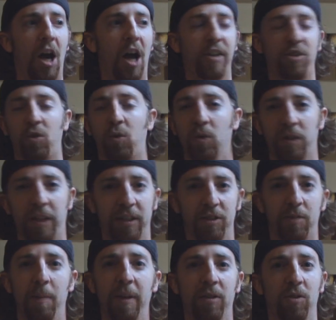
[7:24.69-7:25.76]
high school
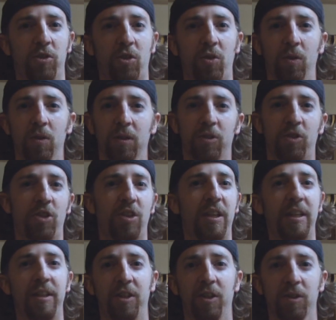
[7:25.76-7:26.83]
kids, middle schoolers,
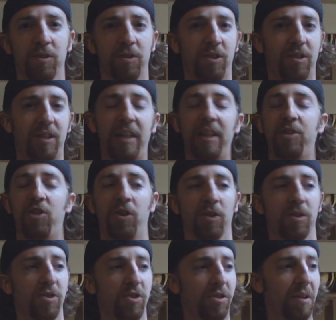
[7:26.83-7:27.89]
seniors,
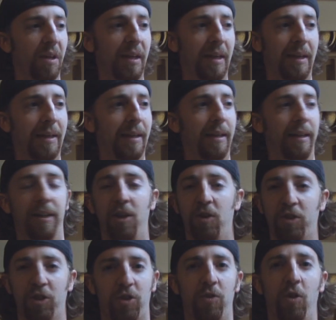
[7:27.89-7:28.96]
teachers, you
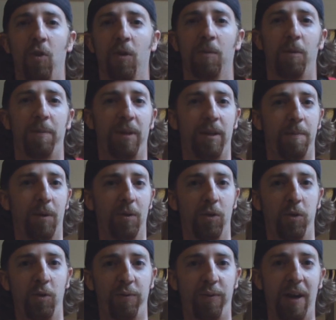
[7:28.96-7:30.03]
know, just normal
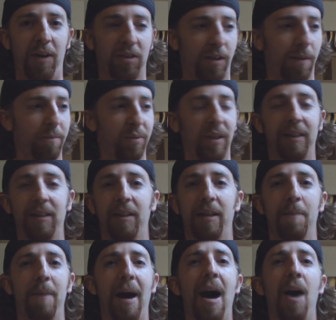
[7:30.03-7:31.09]
people who felt
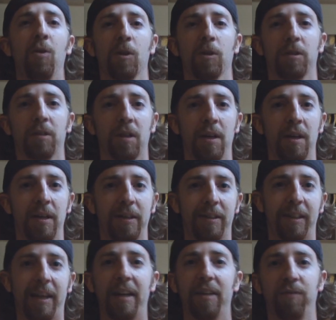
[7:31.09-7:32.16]
completely empowered
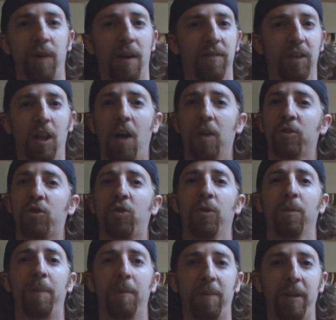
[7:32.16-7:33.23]
to get in front of a large
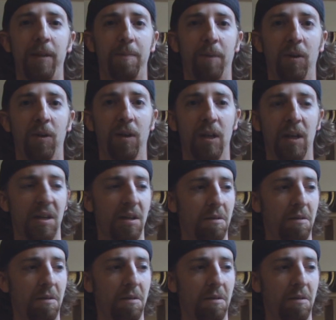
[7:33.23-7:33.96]
group of people